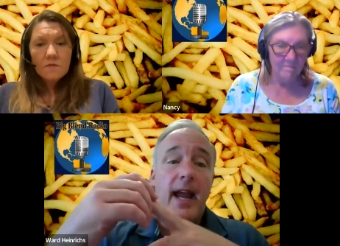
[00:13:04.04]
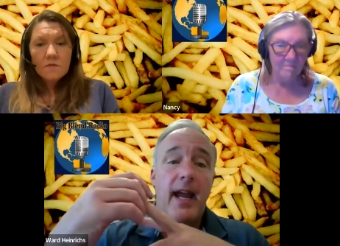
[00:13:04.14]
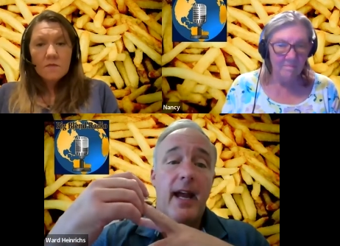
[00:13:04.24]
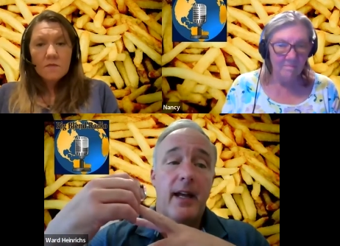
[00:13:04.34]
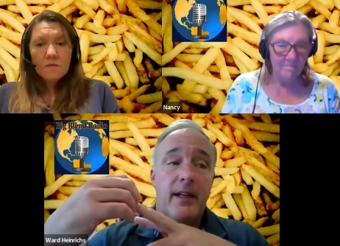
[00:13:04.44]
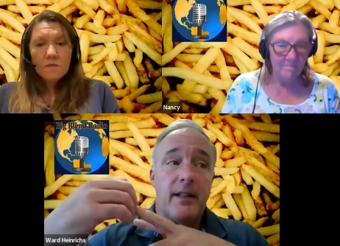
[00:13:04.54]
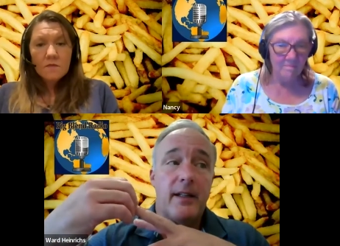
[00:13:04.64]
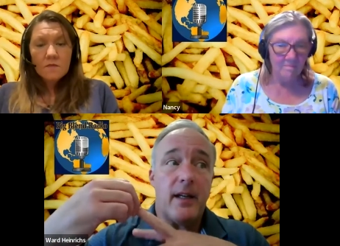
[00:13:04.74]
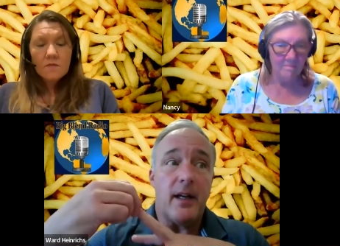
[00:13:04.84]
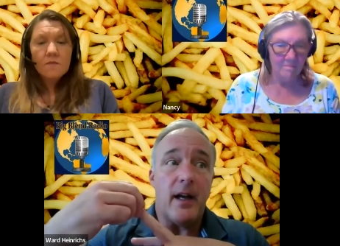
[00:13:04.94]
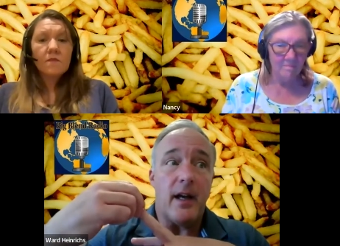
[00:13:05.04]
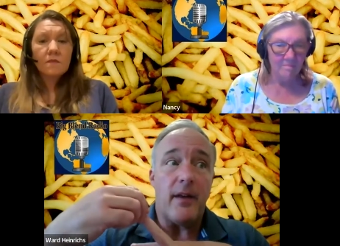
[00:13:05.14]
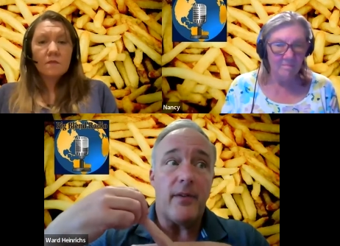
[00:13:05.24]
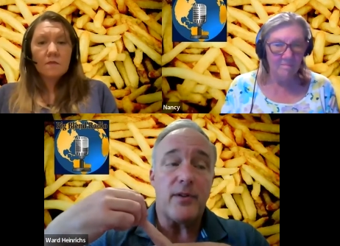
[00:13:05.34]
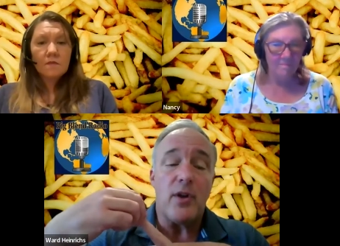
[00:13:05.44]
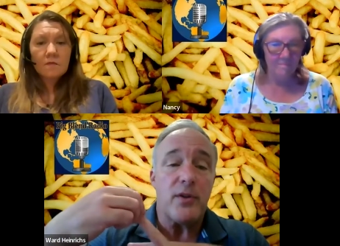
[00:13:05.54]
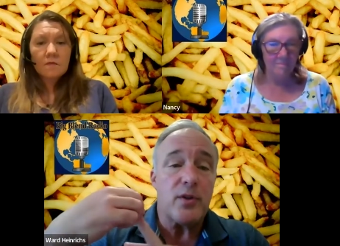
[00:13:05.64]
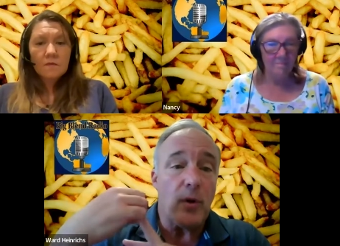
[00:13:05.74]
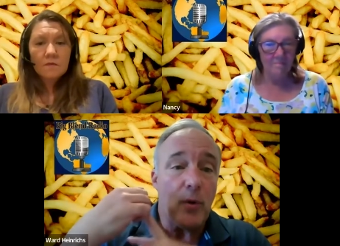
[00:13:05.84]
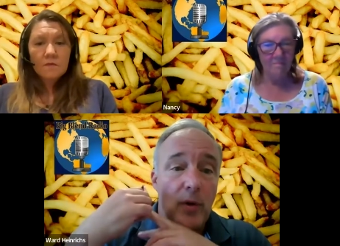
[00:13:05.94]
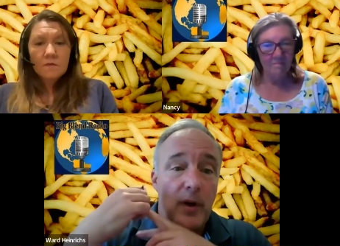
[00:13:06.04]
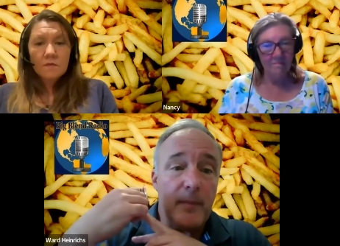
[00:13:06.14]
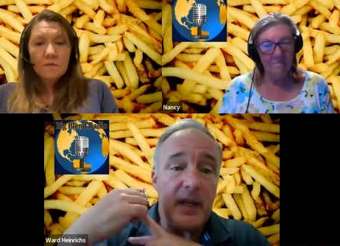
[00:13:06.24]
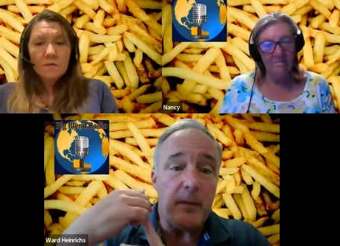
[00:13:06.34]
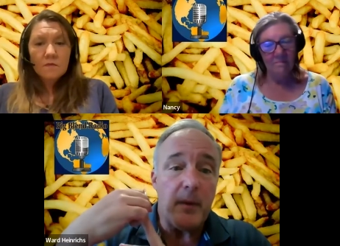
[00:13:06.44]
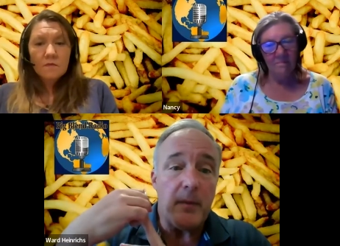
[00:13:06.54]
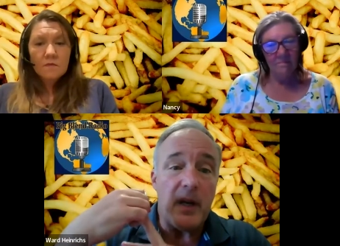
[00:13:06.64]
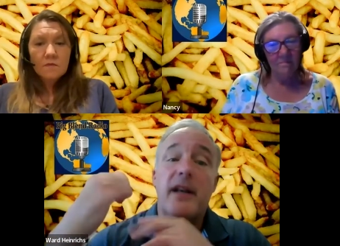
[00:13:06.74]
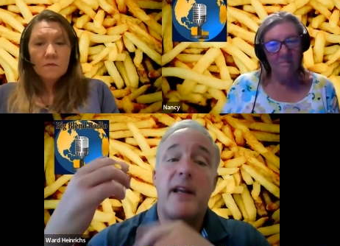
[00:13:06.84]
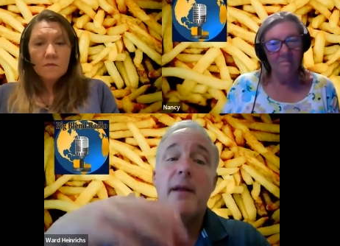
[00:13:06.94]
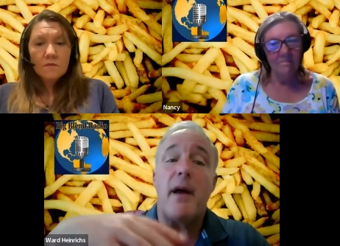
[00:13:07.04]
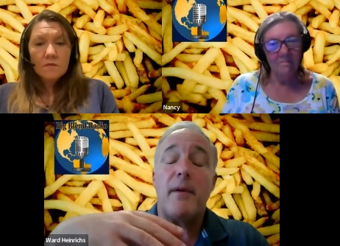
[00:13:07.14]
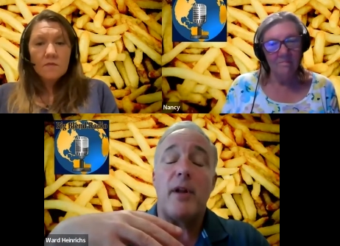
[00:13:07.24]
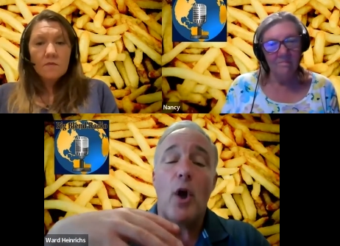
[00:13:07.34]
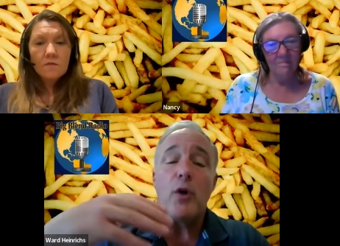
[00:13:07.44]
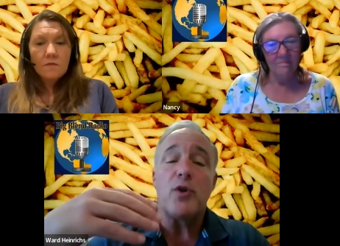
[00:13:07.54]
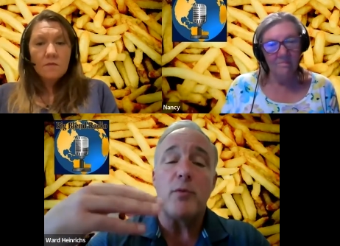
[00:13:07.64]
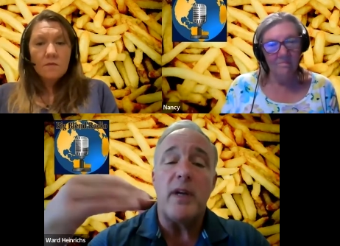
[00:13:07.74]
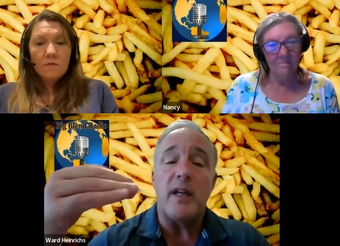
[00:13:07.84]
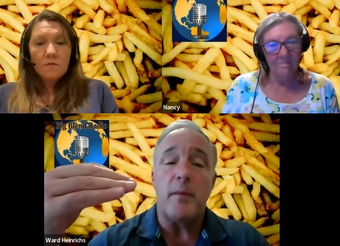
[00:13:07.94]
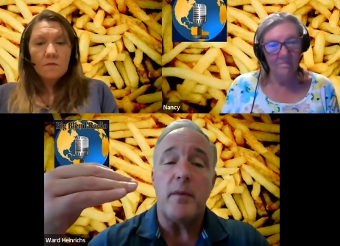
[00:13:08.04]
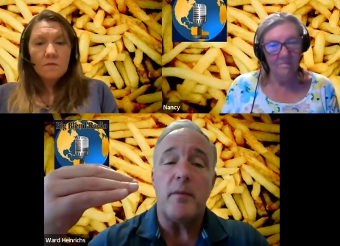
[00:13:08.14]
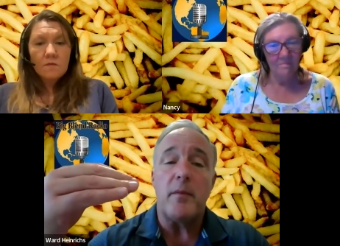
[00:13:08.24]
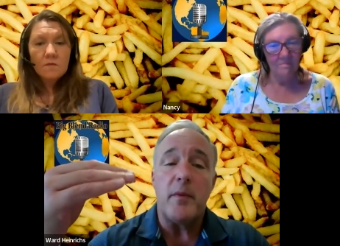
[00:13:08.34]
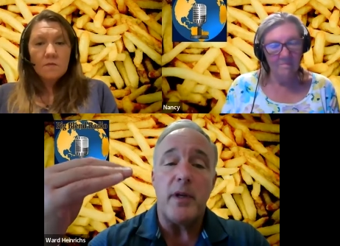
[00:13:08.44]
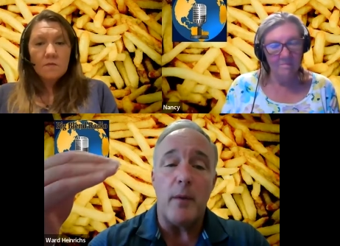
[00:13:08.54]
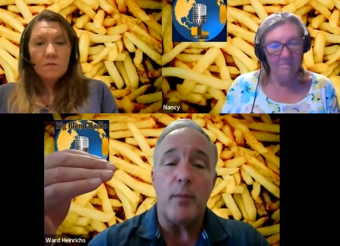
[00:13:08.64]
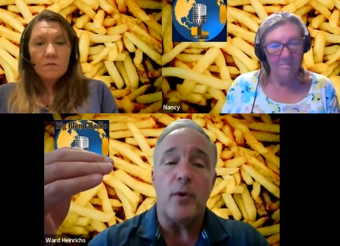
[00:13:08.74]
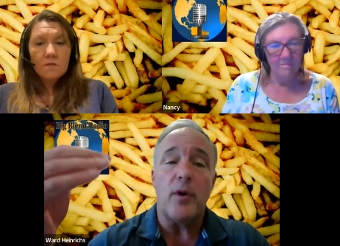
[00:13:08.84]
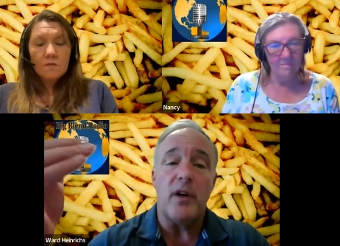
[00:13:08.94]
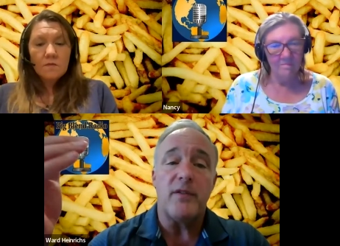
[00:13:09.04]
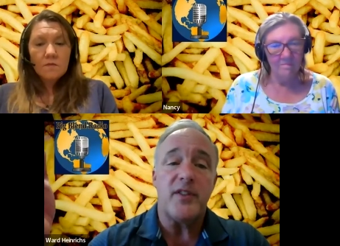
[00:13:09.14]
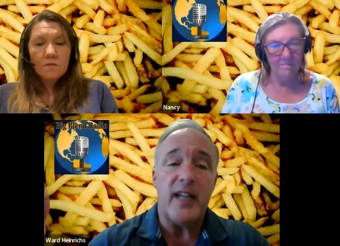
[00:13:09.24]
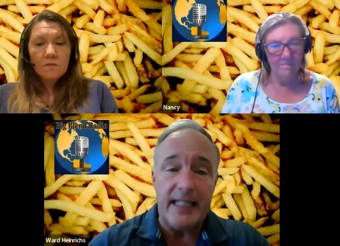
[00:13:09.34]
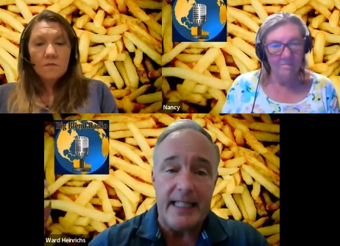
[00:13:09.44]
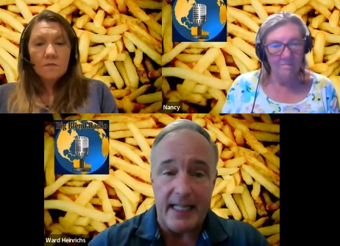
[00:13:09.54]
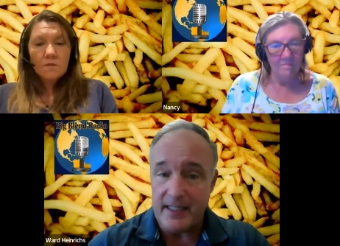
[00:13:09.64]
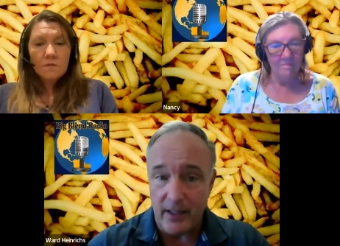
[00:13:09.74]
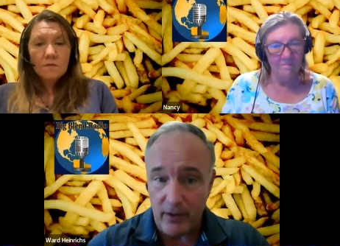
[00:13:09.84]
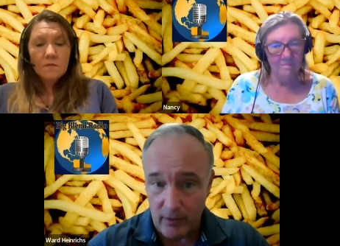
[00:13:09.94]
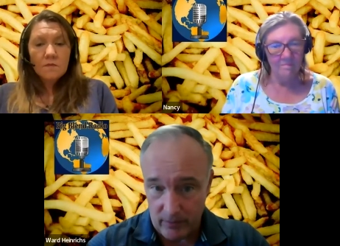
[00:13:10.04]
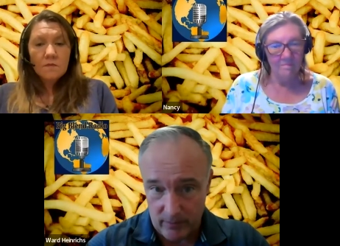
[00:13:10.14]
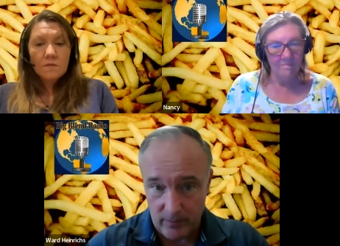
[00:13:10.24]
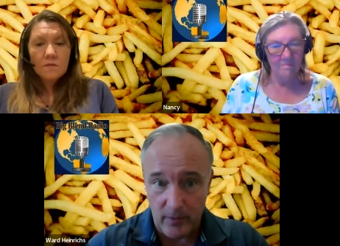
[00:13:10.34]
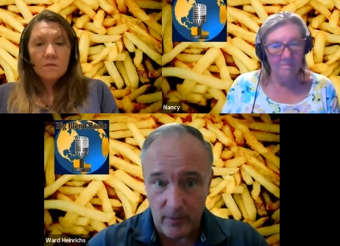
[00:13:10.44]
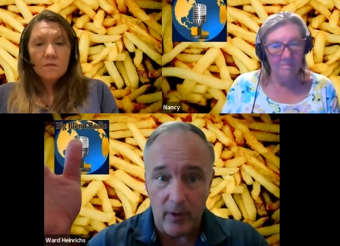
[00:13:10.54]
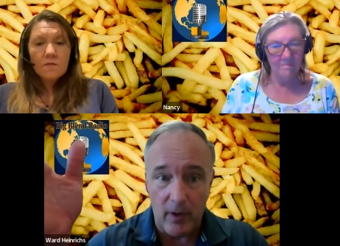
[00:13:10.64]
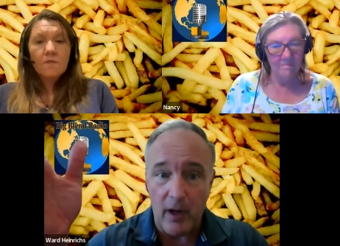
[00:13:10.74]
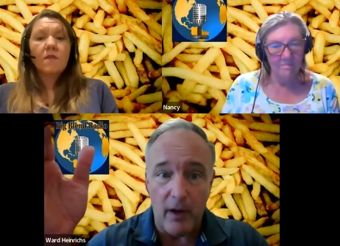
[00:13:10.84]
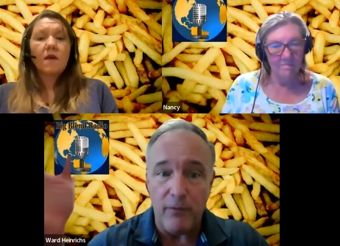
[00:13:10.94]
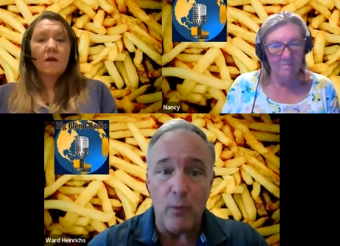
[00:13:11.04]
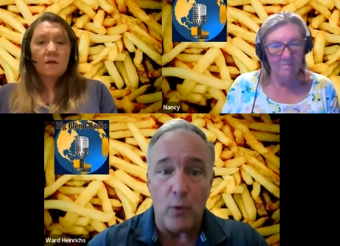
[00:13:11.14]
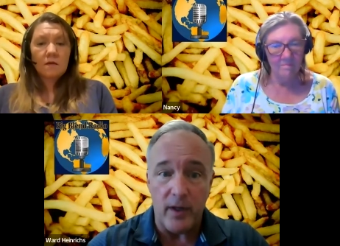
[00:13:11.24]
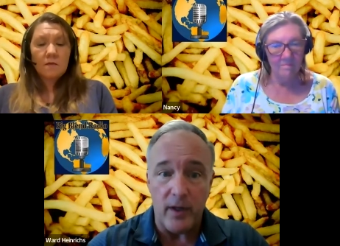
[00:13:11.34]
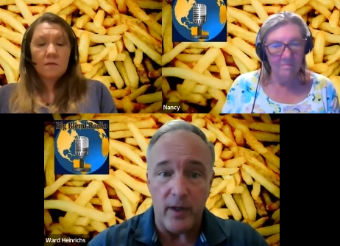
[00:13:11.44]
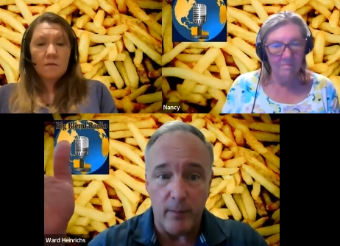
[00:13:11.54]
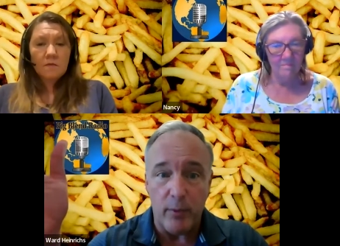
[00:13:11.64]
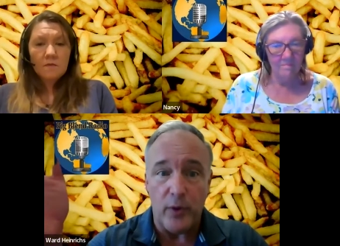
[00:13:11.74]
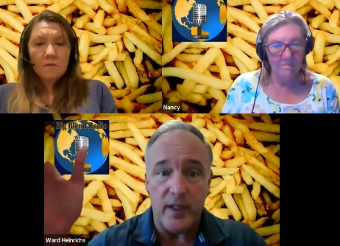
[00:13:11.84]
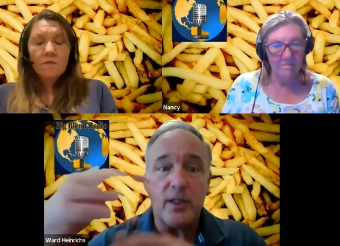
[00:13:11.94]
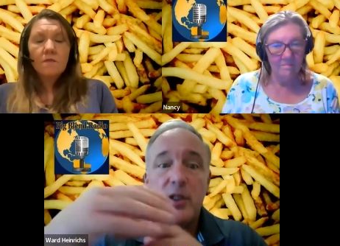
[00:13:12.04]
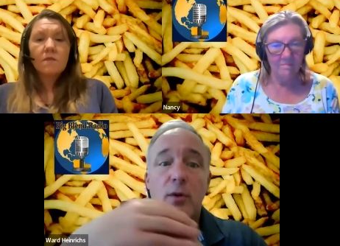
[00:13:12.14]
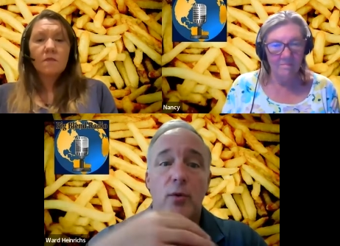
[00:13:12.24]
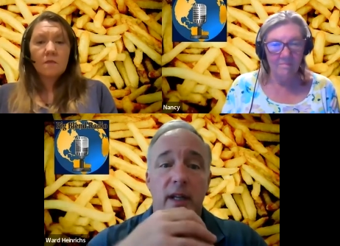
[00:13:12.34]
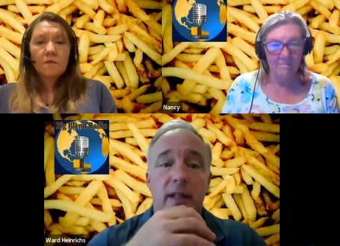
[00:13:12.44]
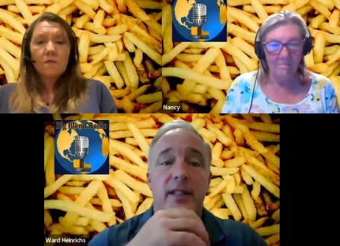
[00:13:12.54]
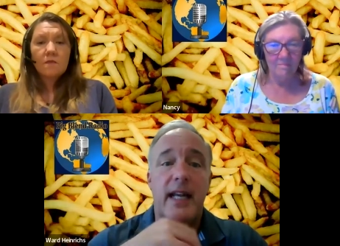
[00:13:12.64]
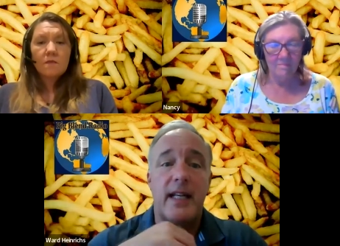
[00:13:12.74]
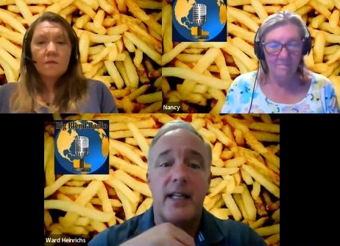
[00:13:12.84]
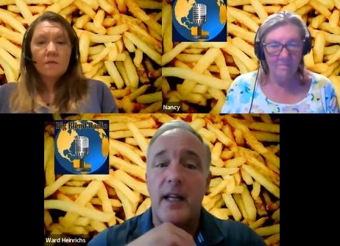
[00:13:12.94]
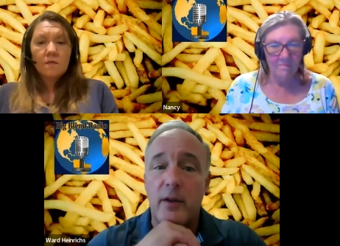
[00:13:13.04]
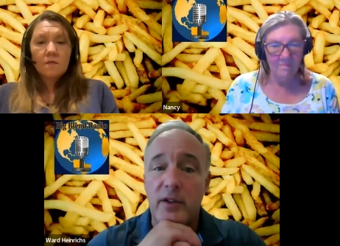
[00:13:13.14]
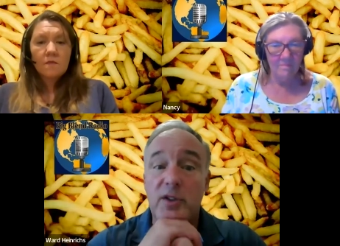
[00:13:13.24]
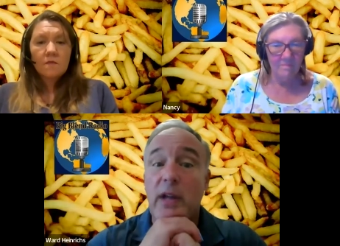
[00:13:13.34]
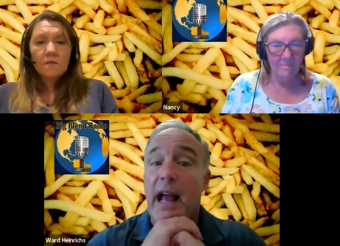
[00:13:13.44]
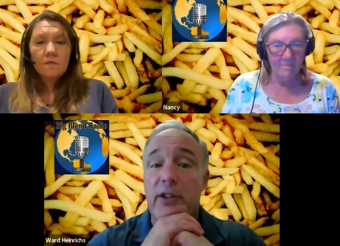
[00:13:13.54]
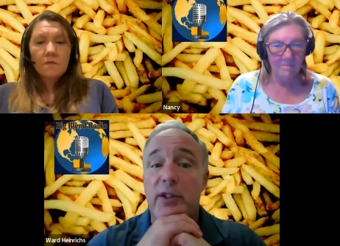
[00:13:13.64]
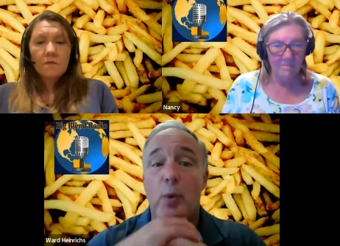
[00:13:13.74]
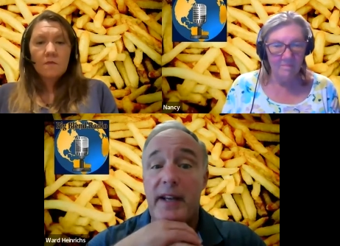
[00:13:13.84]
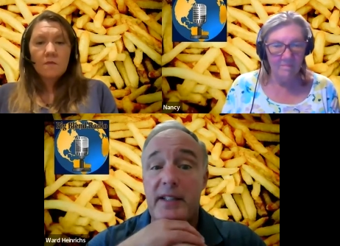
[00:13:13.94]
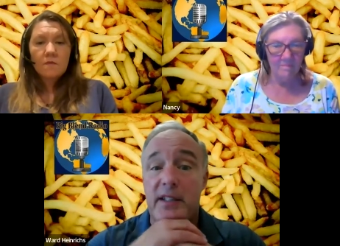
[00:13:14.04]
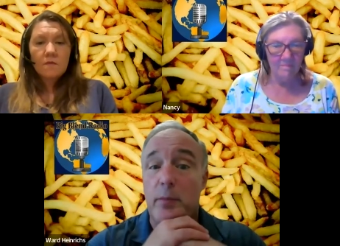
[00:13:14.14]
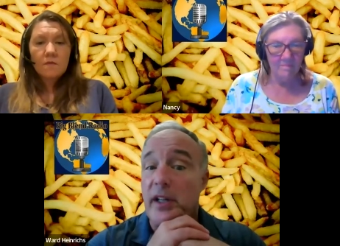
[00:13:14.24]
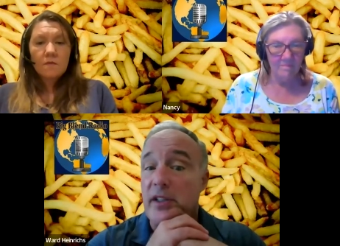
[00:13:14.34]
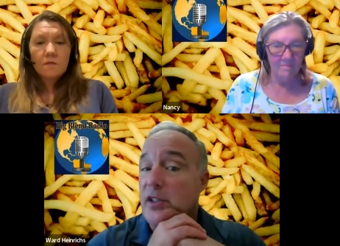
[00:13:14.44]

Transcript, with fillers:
Speaker 1: And uh, there's also a minimum, a, a, larger minimum number of sick days that are afforded employees too in San Diego. It's actually twice as much.